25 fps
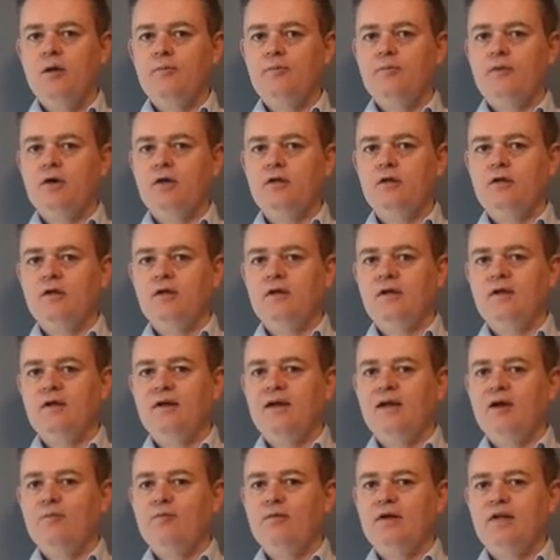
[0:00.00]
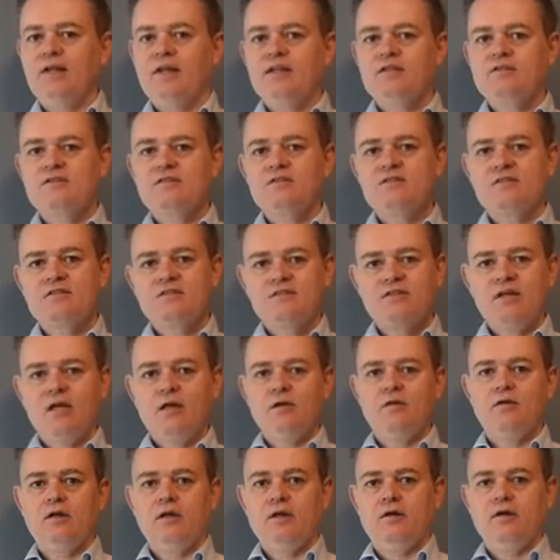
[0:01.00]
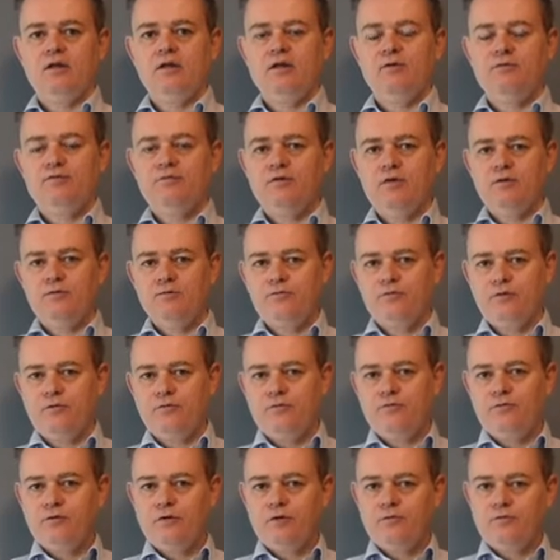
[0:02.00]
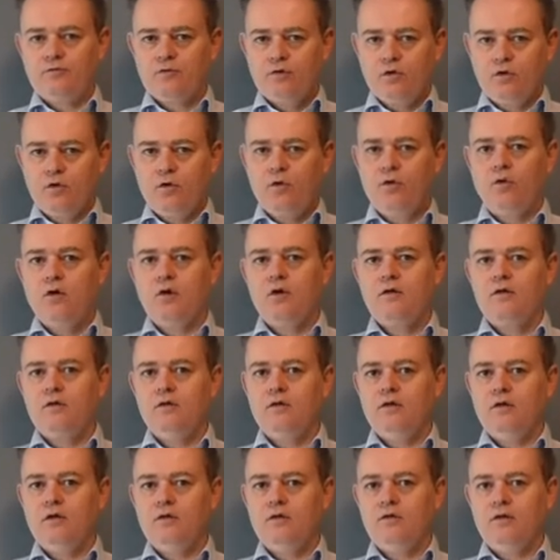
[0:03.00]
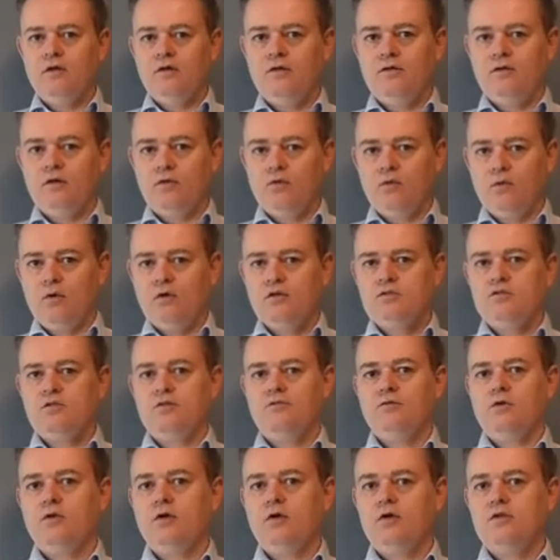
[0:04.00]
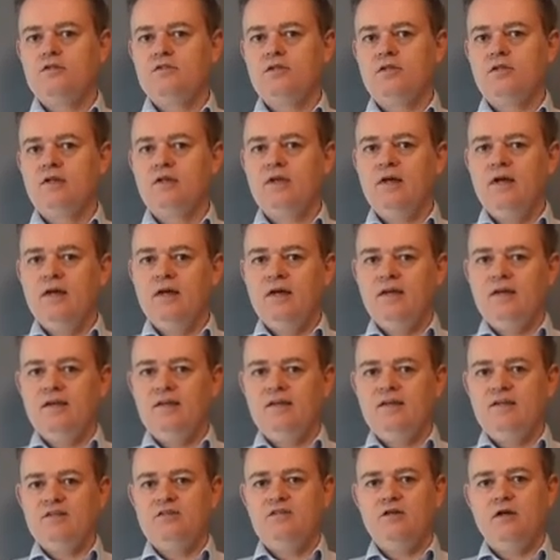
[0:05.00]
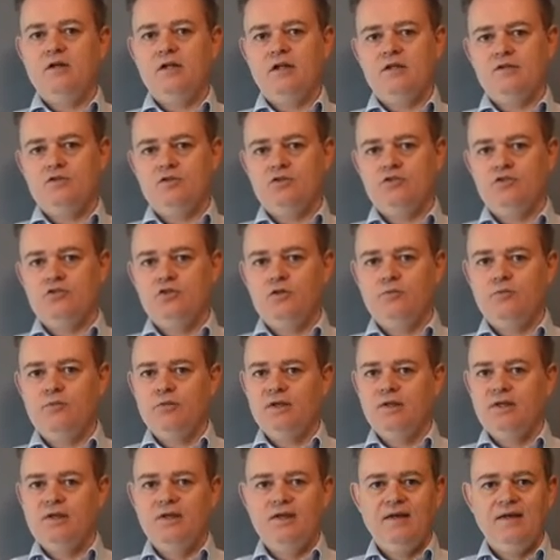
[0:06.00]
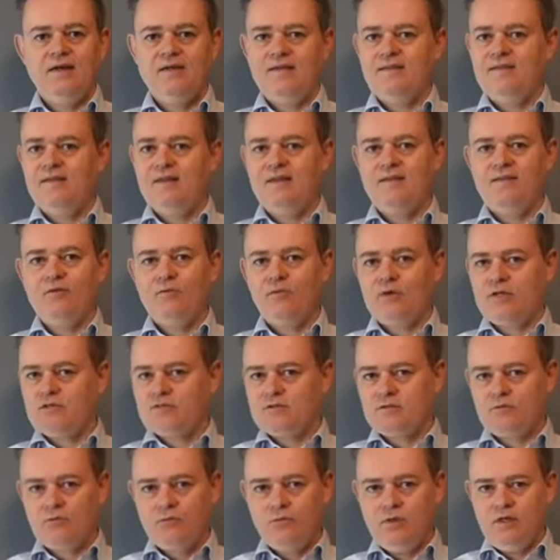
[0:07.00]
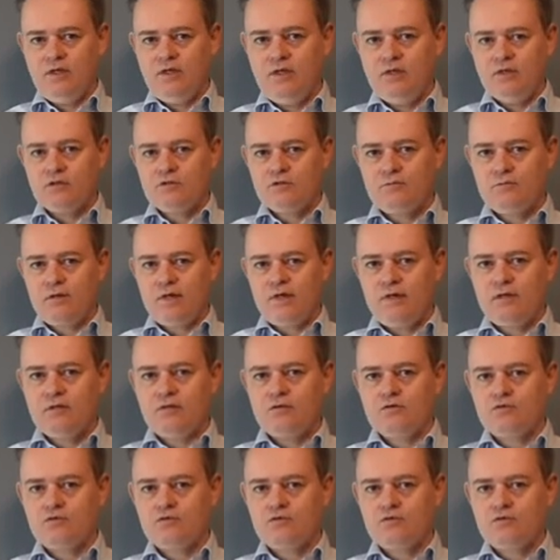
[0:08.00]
But that's secondary. If the core, the quality of your content is not as it should be, then the rest really doesn't matter.